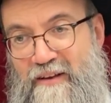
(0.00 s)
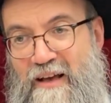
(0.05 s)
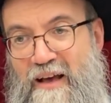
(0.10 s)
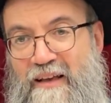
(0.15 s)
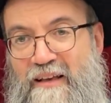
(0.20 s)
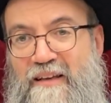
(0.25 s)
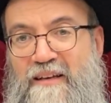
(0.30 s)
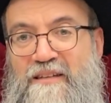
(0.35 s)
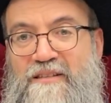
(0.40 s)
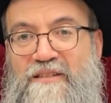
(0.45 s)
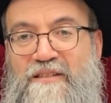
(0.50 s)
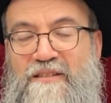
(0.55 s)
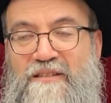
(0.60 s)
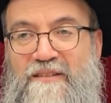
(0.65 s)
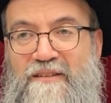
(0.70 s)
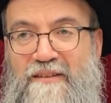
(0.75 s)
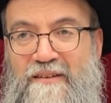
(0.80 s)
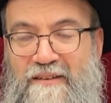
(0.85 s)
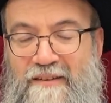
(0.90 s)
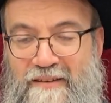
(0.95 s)
I
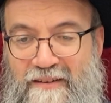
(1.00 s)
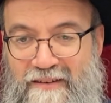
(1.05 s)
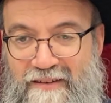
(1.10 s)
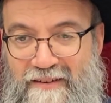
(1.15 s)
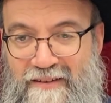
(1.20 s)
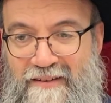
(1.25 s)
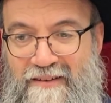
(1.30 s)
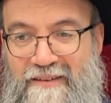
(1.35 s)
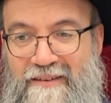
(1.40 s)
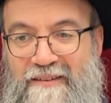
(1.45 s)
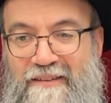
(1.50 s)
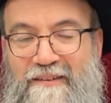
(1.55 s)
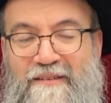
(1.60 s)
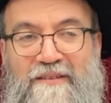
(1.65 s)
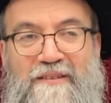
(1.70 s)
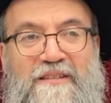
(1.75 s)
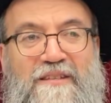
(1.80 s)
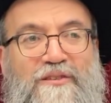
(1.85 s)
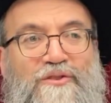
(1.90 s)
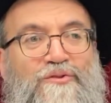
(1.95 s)
guess there
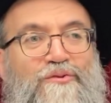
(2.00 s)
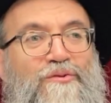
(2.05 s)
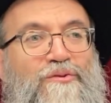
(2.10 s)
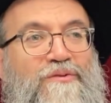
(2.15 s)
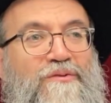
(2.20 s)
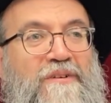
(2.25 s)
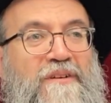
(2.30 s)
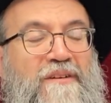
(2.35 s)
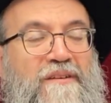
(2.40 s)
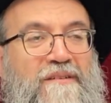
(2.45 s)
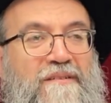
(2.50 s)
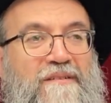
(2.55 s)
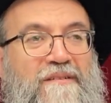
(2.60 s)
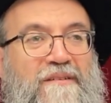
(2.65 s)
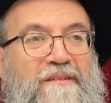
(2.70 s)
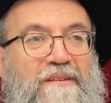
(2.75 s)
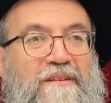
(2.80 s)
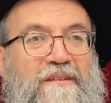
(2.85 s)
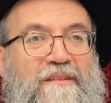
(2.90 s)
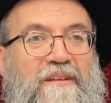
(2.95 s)
is a story
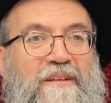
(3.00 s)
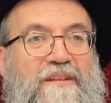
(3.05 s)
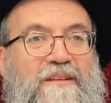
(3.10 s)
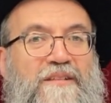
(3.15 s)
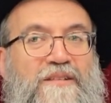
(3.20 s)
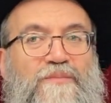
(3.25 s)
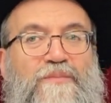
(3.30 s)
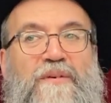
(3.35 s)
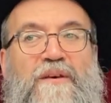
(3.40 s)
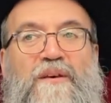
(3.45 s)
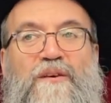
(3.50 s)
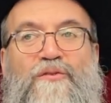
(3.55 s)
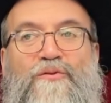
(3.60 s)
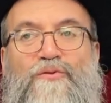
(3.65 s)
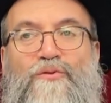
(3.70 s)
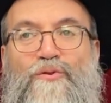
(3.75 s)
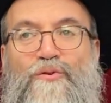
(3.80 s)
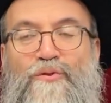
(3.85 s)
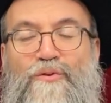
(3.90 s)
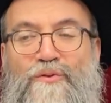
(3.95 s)
that is being
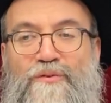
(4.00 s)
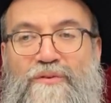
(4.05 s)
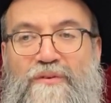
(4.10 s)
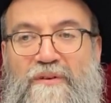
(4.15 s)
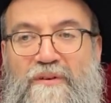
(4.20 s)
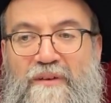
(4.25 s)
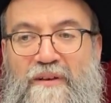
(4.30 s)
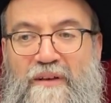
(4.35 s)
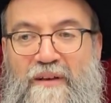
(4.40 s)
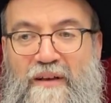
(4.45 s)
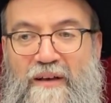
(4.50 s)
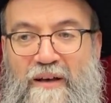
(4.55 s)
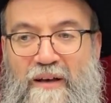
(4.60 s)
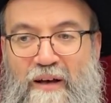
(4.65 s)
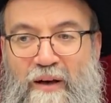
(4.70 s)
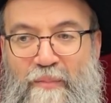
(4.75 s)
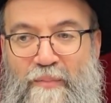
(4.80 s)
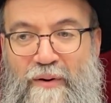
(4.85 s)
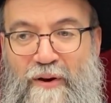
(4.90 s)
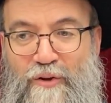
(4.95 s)
told
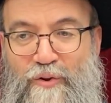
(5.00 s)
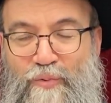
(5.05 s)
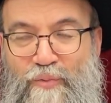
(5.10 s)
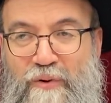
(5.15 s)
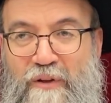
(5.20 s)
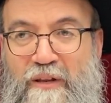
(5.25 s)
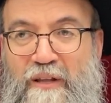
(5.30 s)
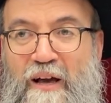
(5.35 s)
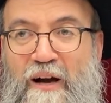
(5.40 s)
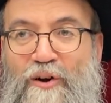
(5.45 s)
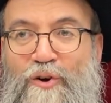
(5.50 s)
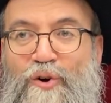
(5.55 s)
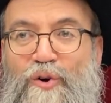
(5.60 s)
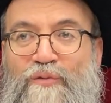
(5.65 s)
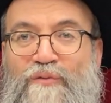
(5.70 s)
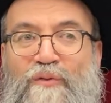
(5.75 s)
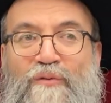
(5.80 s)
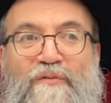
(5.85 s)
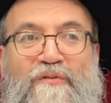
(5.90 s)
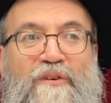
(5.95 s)
about when
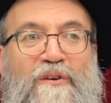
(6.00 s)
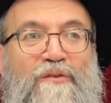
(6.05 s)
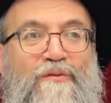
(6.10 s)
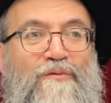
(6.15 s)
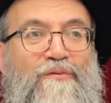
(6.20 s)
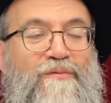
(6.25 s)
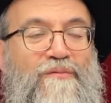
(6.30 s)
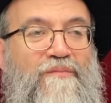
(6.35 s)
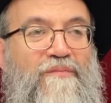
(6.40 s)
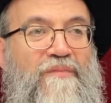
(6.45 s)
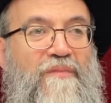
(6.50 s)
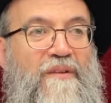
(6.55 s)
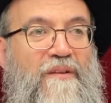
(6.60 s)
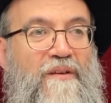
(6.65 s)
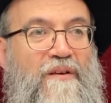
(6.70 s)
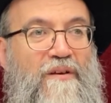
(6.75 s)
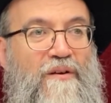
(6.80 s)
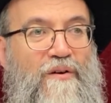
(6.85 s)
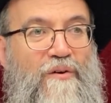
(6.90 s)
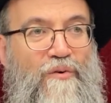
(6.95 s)
Yaakov Avinu
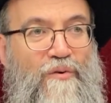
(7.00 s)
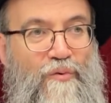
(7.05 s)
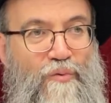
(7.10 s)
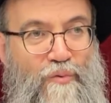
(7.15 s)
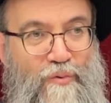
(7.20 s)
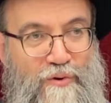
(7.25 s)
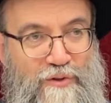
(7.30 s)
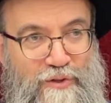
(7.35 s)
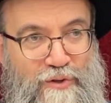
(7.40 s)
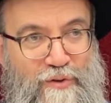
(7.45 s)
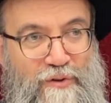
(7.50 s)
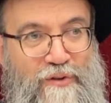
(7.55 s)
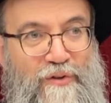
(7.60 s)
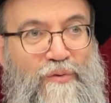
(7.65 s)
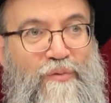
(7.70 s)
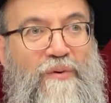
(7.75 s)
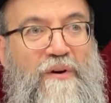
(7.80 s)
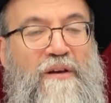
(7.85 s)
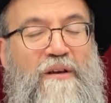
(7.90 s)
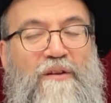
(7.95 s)
was on the
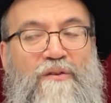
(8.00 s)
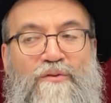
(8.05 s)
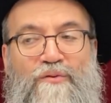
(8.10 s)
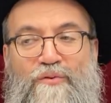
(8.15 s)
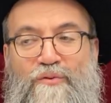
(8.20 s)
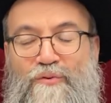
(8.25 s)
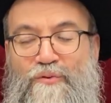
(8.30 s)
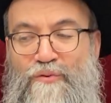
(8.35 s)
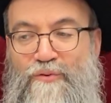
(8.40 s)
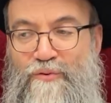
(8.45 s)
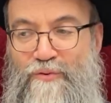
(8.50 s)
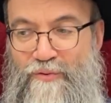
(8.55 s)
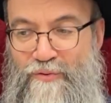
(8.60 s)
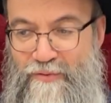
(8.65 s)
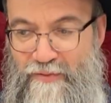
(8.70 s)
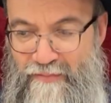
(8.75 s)
way to